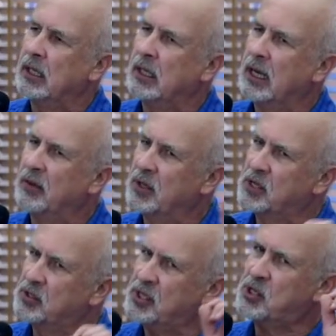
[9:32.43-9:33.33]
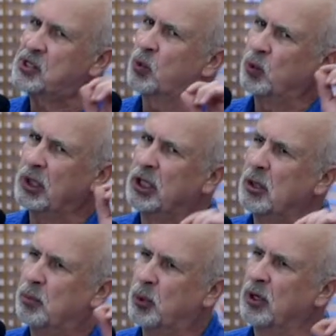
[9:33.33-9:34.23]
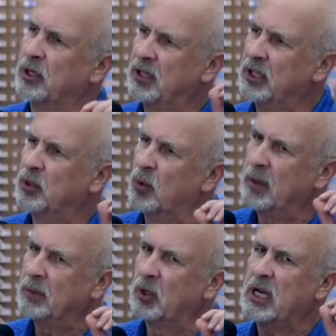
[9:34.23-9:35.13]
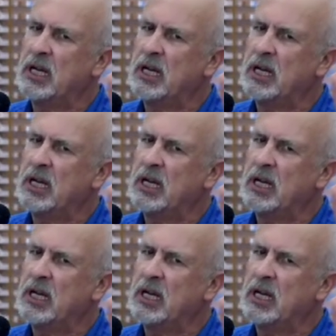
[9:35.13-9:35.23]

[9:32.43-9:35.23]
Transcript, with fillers: Now, th this is a really important thing to remember.